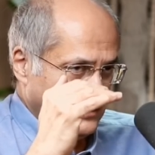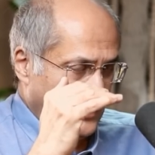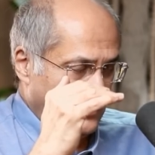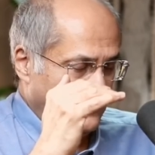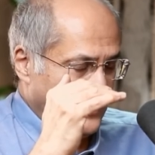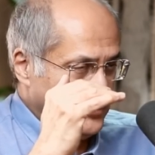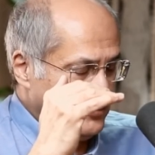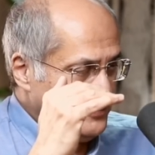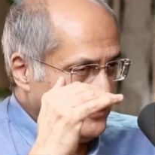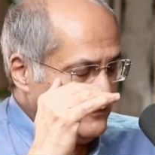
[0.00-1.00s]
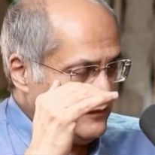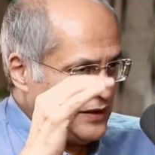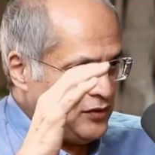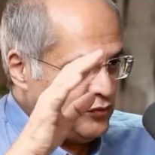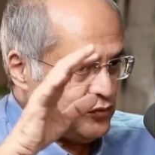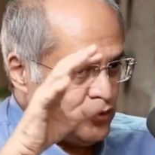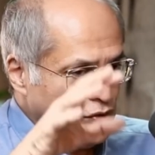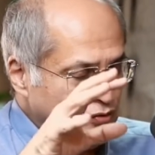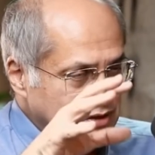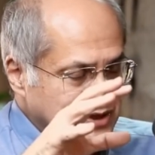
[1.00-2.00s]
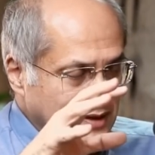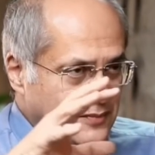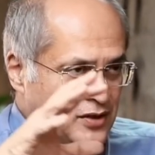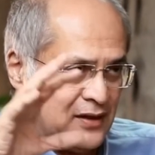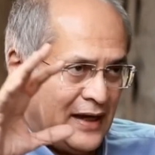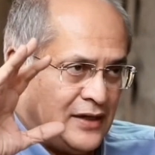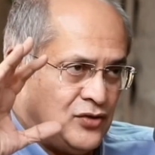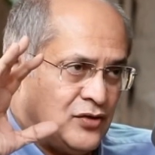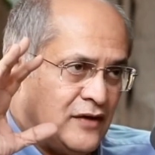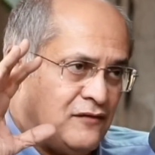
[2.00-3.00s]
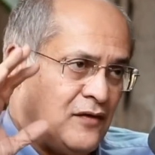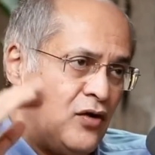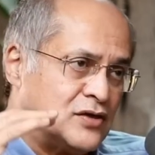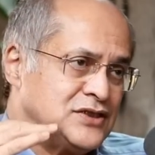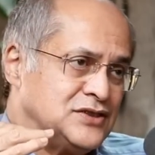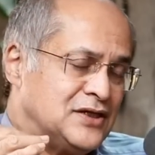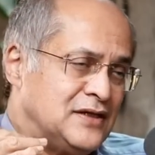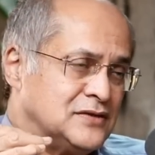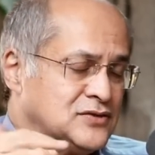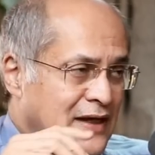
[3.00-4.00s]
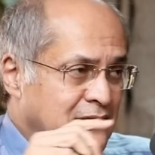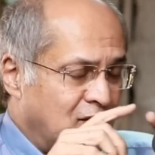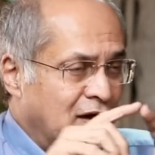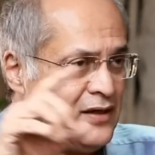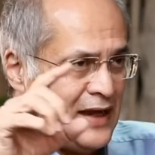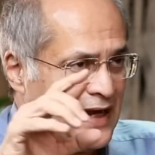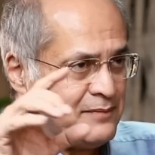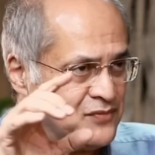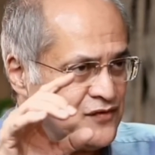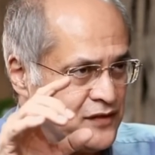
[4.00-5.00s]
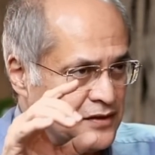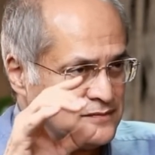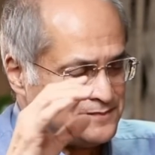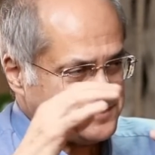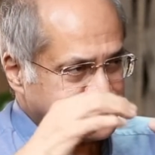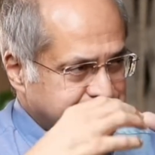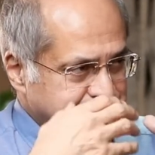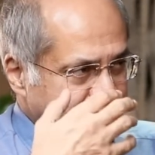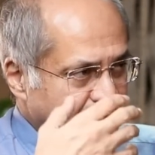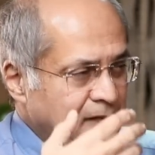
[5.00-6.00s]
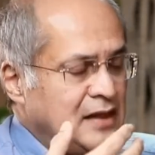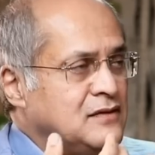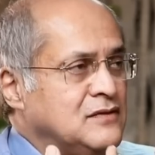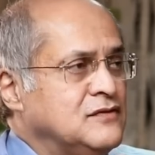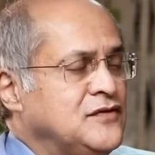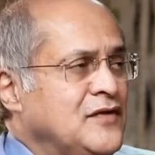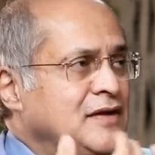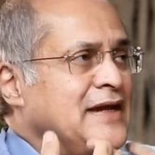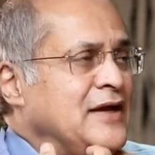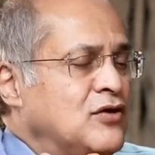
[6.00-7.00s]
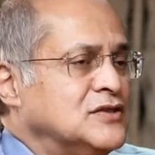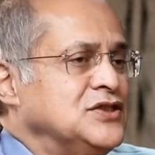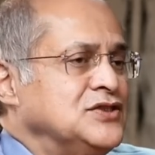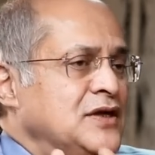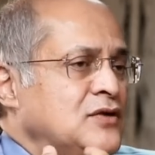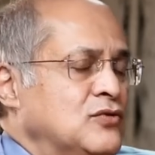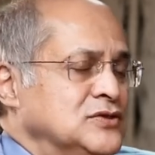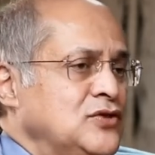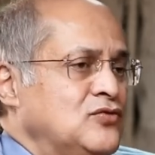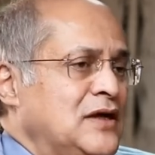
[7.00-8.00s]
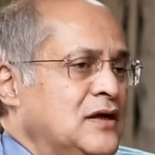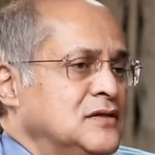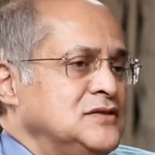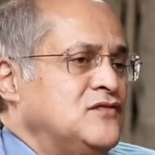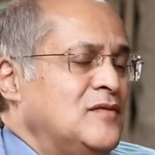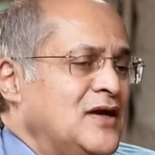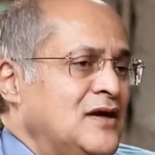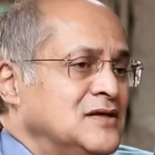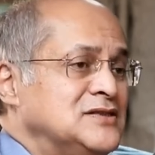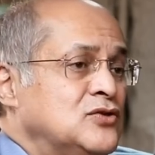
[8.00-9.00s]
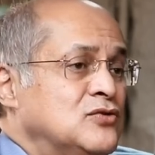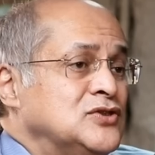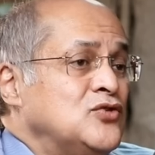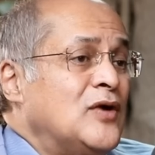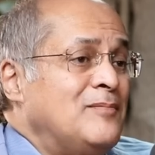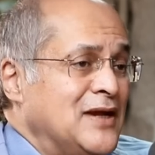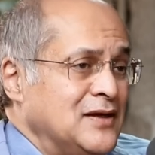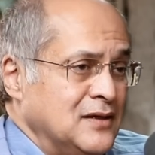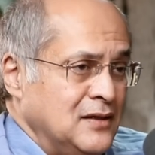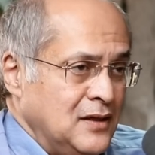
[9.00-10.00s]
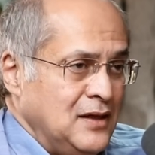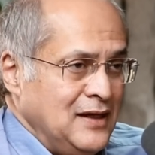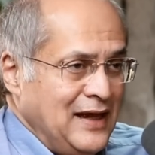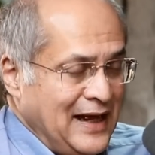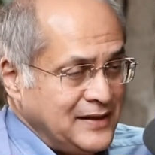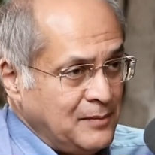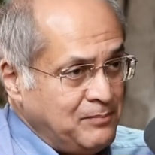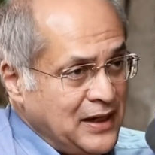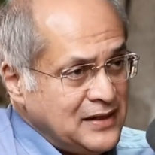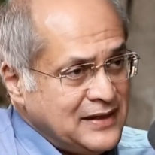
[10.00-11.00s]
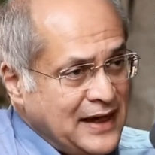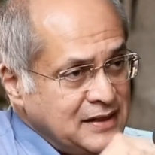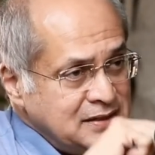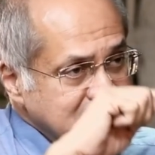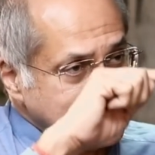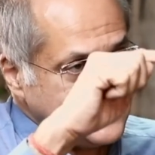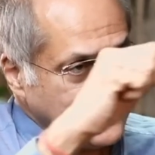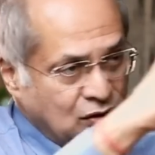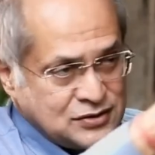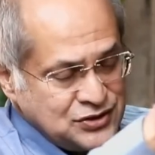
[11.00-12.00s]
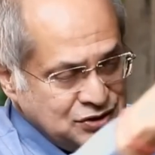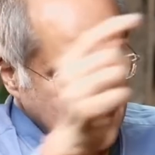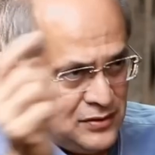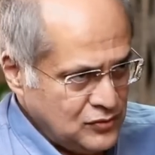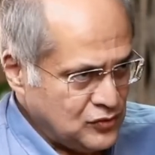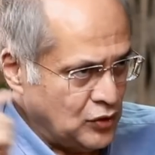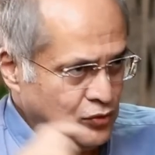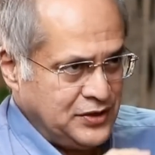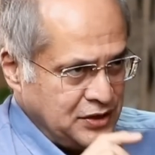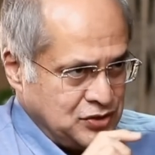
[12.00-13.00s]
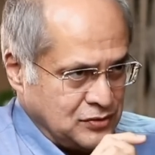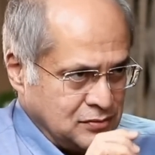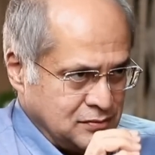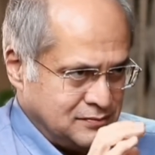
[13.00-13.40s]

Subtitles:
No, when you go into a chamber and you give oxygen, so at one atmosphere, see, when you take oxygen, it goes into our lungs. From our lungs, it goes into our blood. And the blood carries oxygen to the whole tissue.